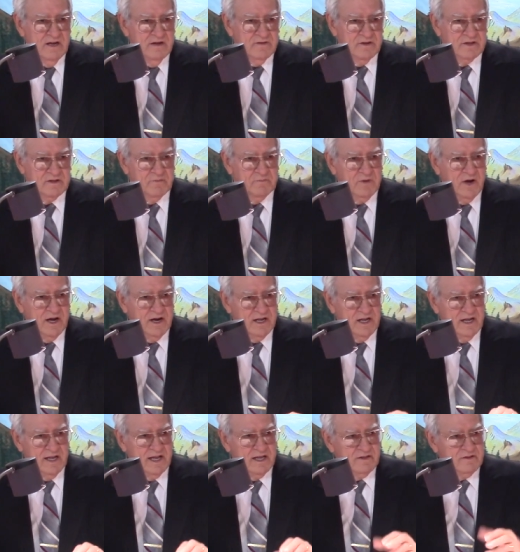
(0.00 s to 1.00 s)
what the
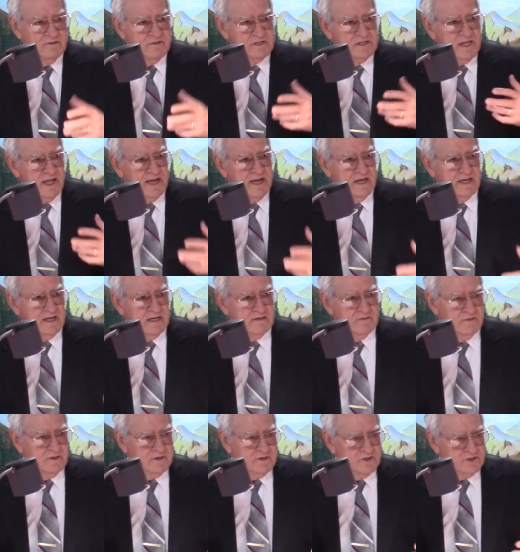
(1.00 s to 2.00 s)
body length was like,
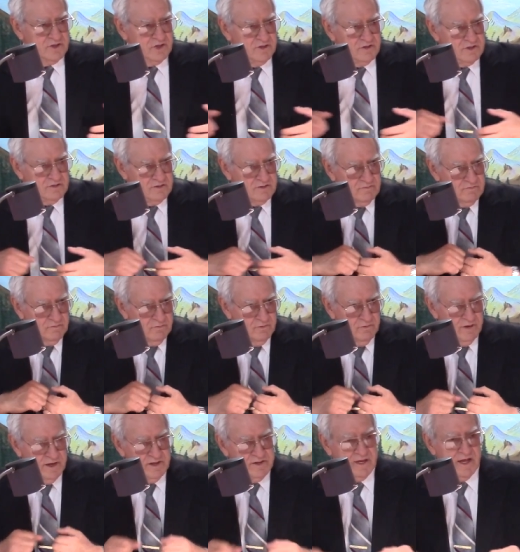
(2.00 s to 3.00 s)
and what the shirt
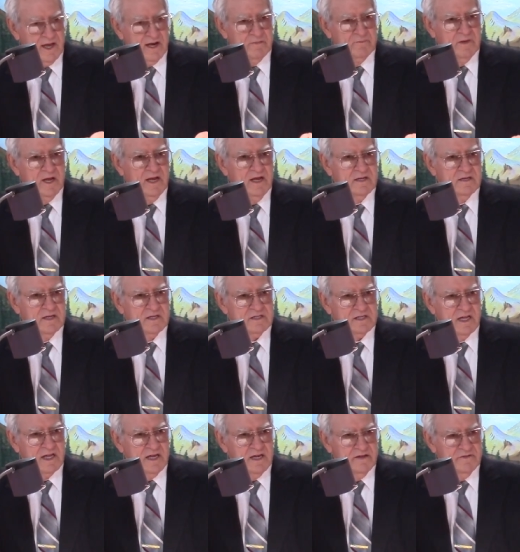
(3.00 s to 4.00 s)
width had to be, and the
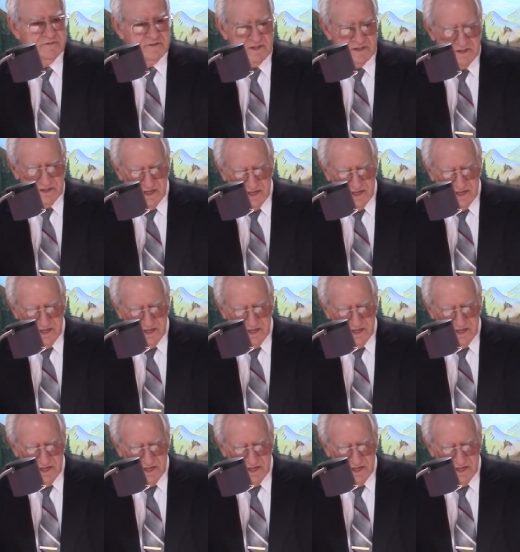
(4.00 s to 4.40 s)
sleeves. And